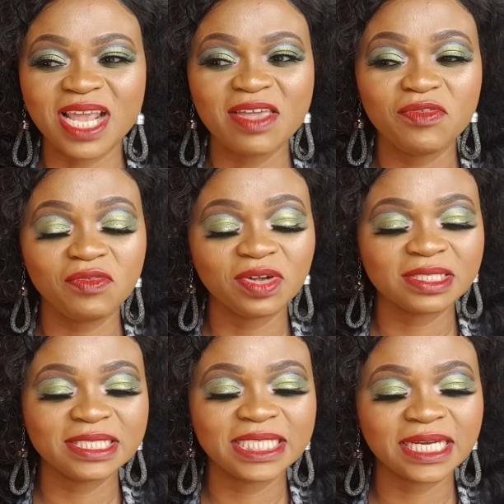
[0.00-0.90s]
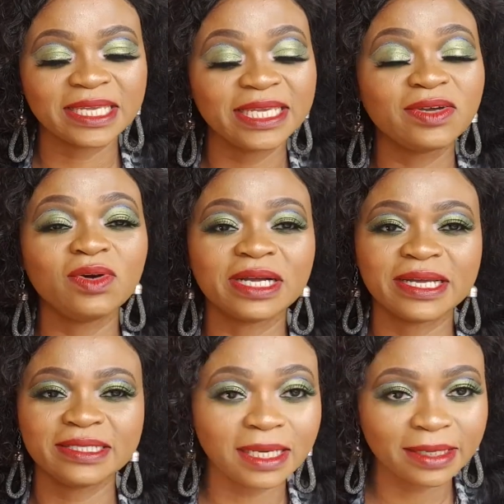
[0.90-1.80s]
if you fancy Jackie, go and
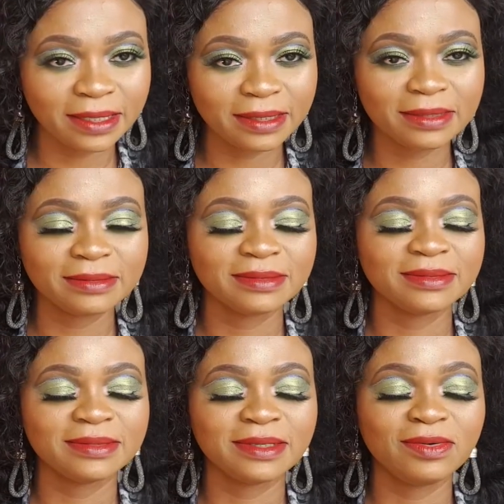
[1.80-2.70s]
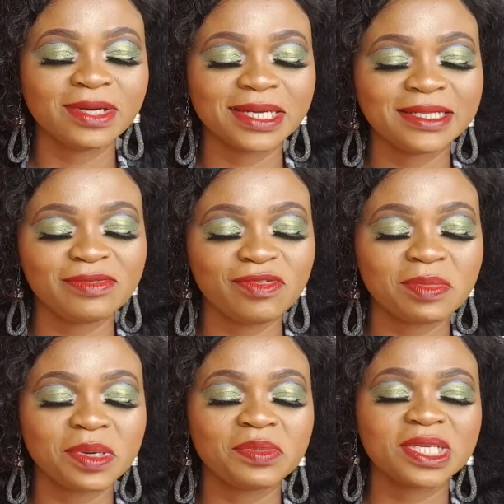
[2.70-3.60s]
get it
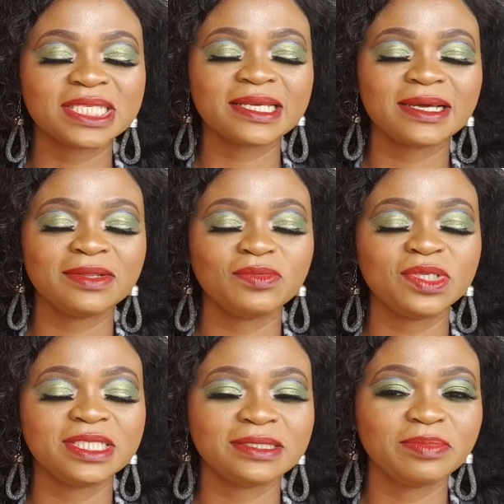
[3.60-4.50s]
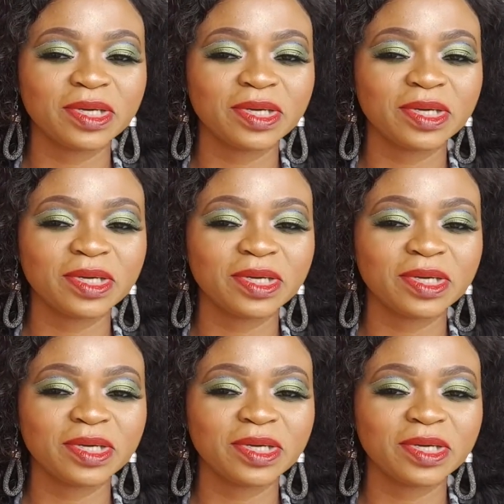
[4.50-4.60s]
from our website, which is